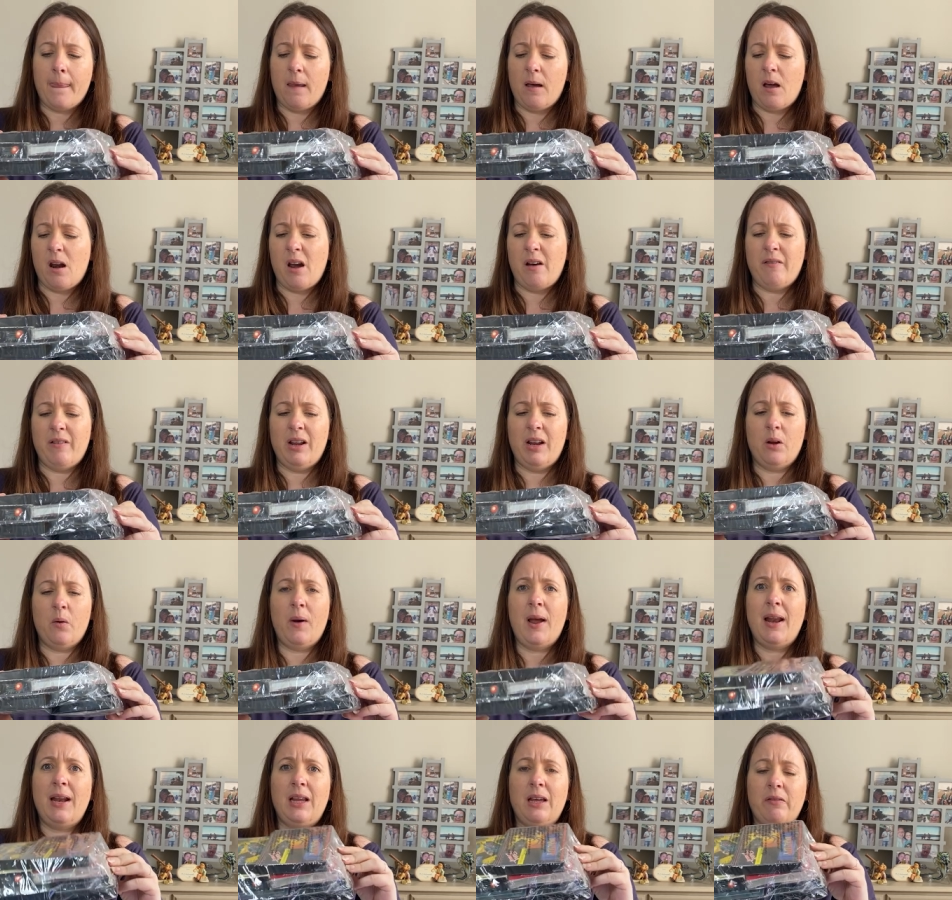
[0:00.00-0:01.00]
I don't really know
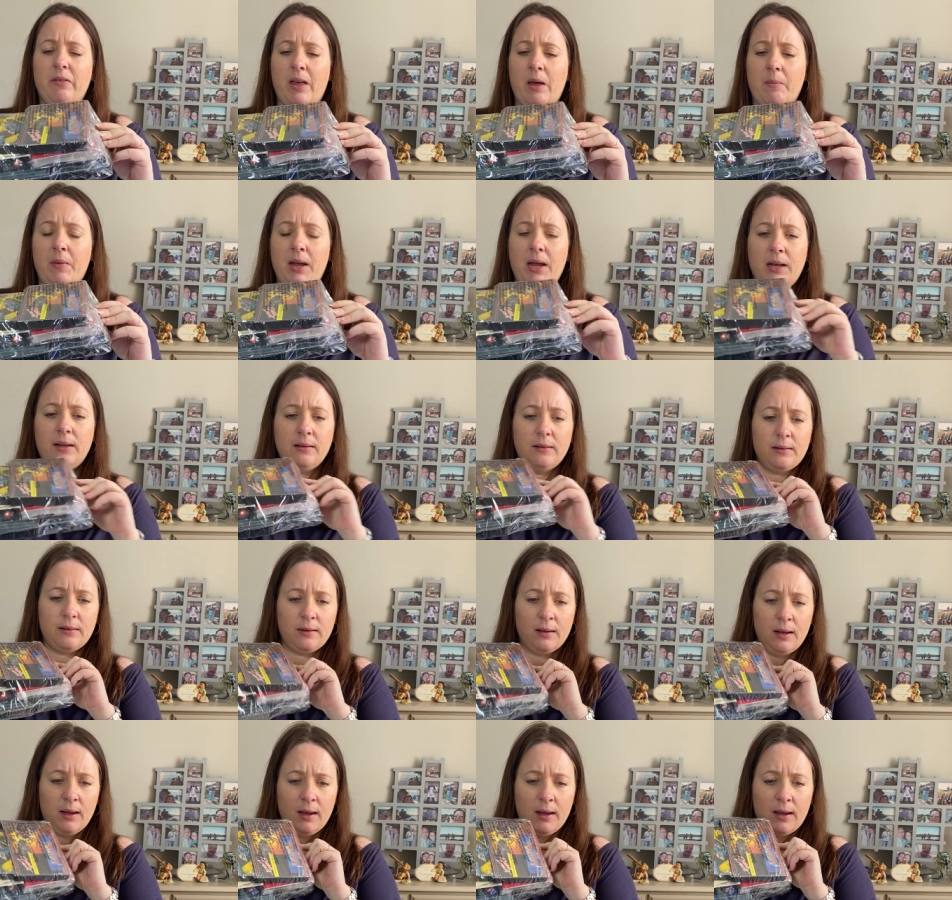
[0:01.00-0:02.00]
what any of that means.
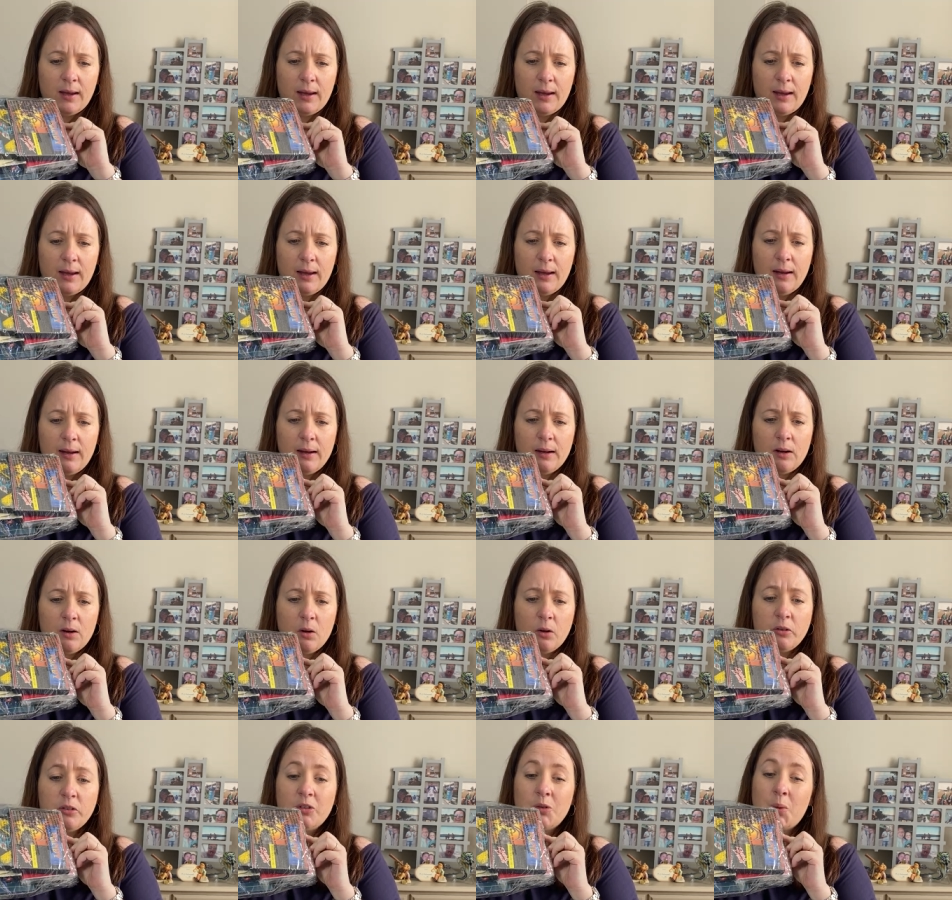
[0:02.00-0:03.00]
Uh, it
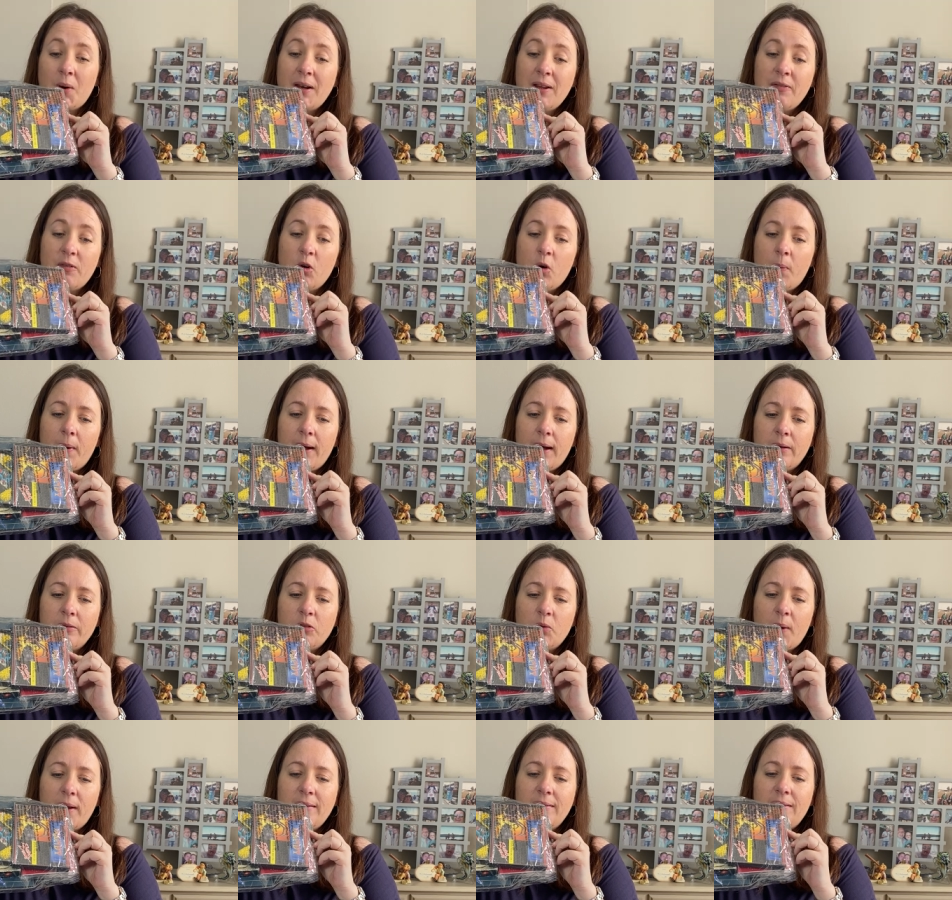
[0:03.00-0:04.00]
cost
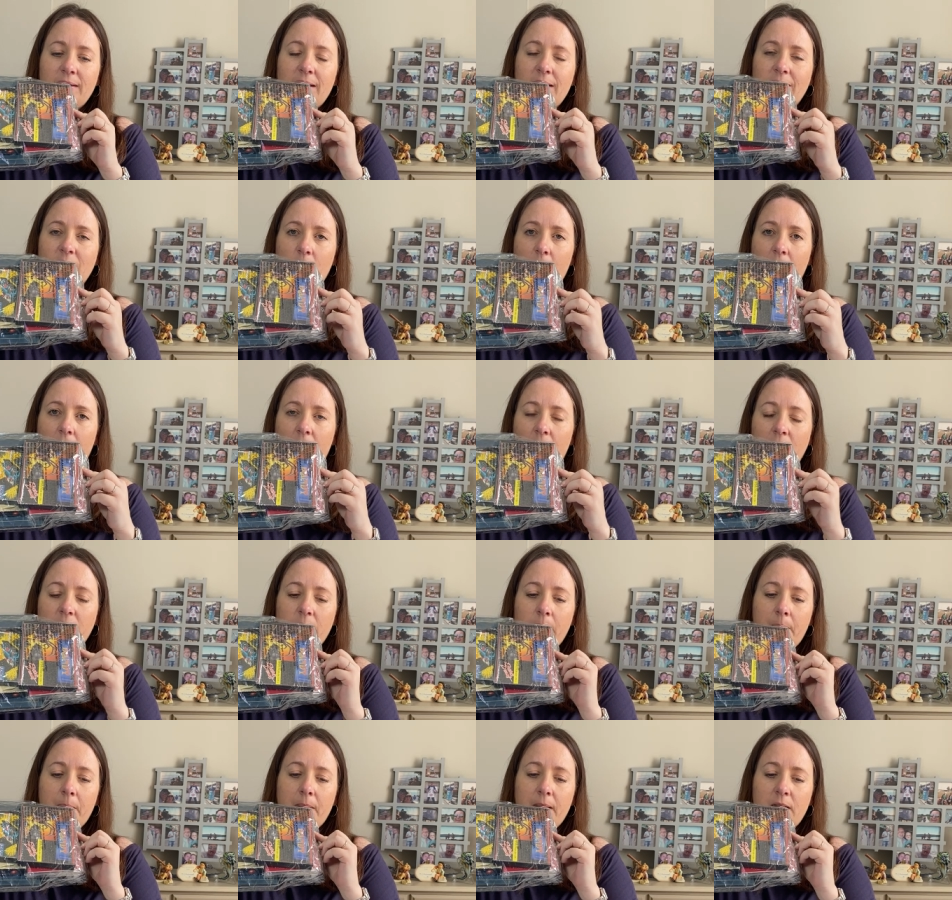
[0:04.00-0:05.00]
£24.20 as part of
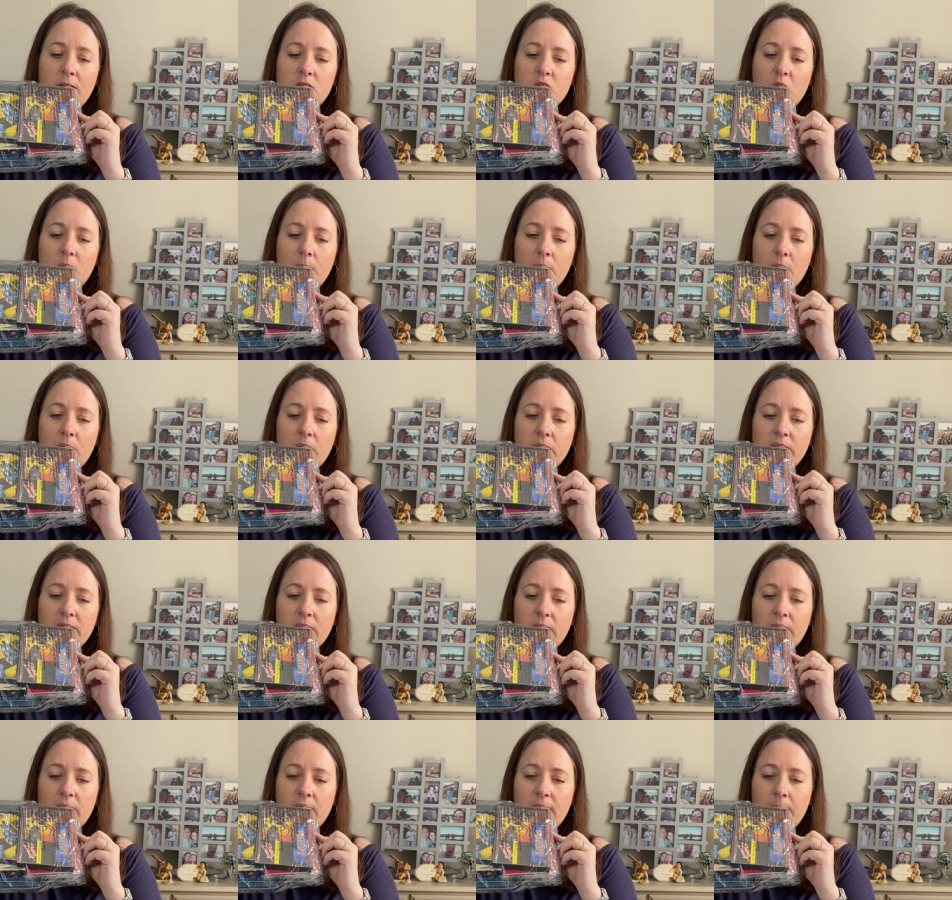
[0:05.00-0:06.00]
a big job lot of
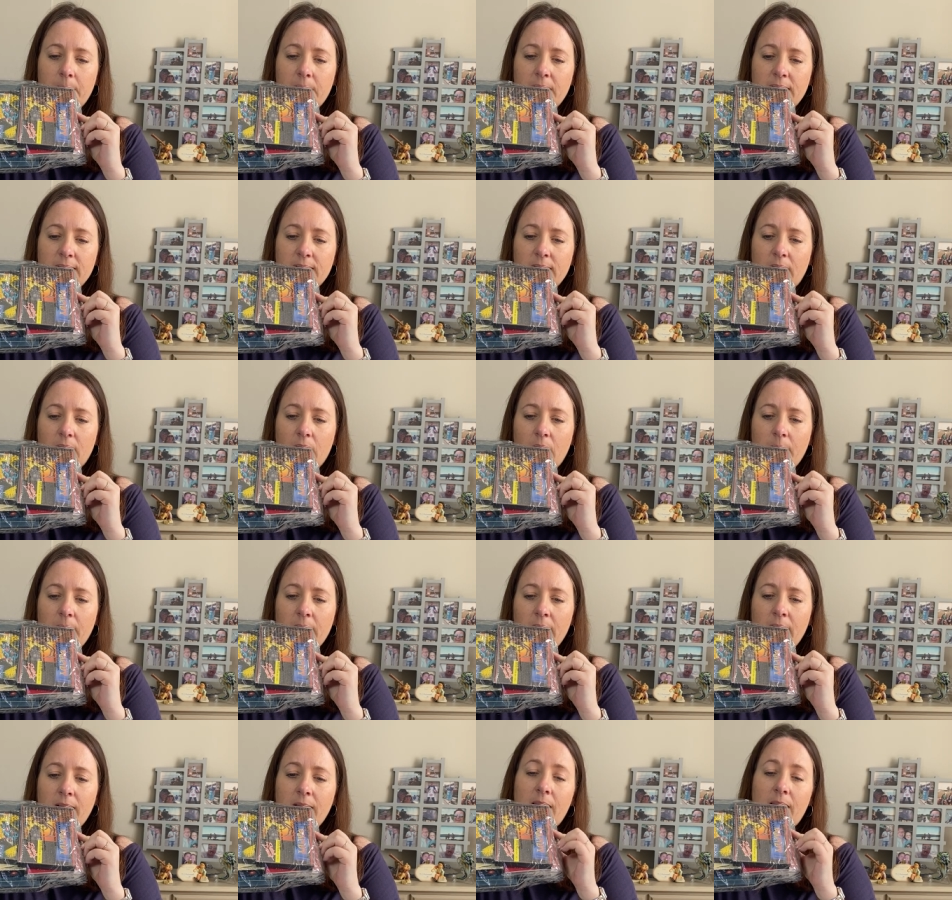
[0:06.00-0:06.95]
stuff that he picked up.